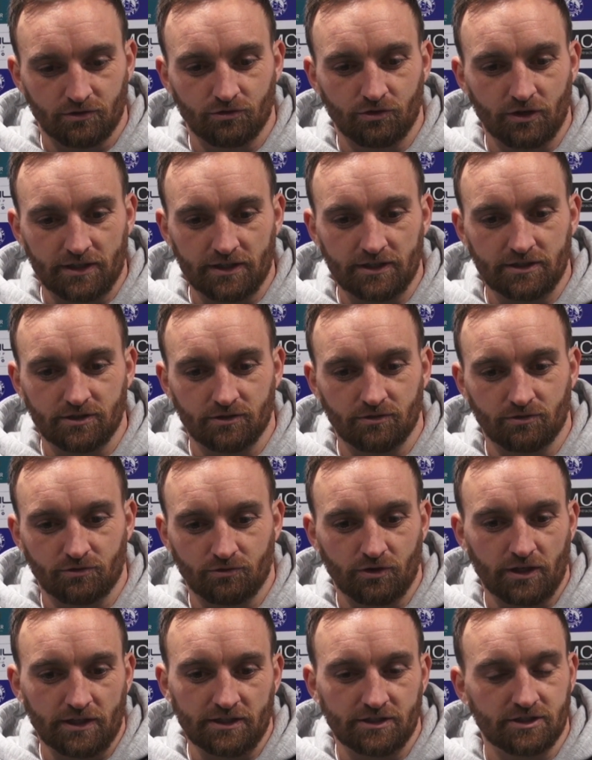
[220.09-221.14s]
ready
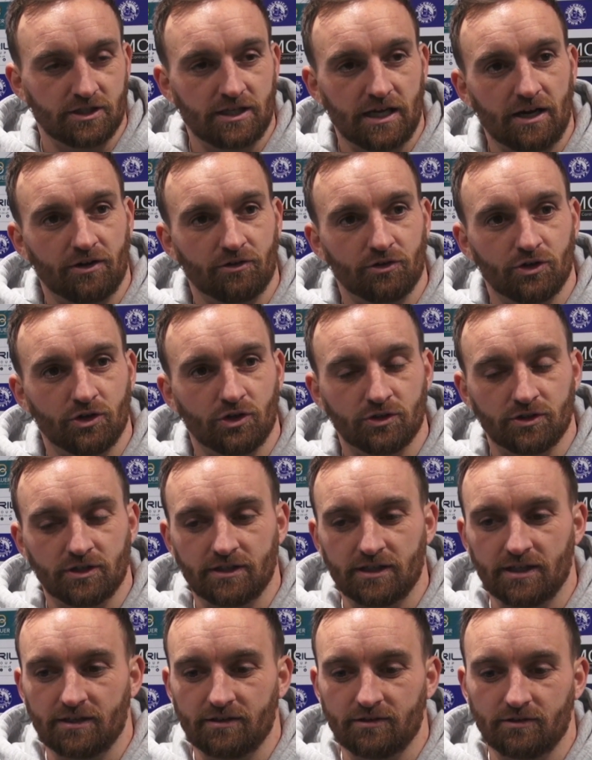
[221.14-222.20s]
to carry on,
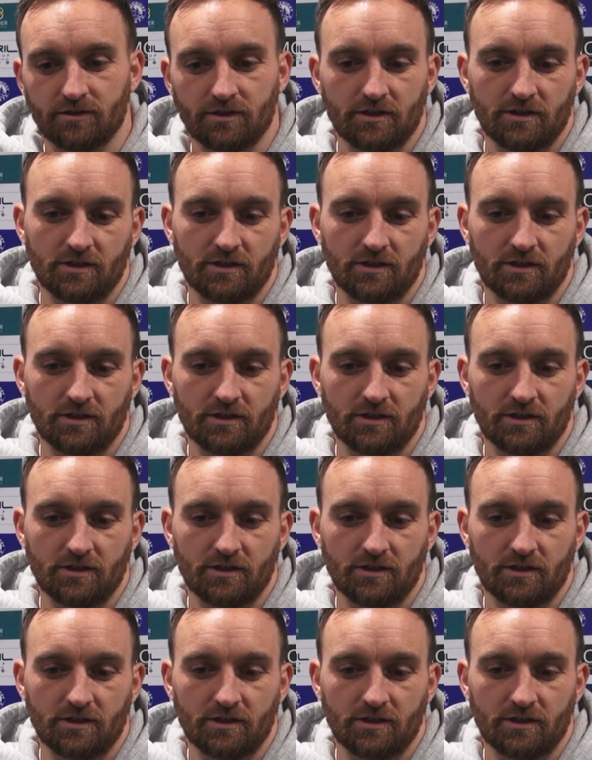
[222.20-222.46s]
and then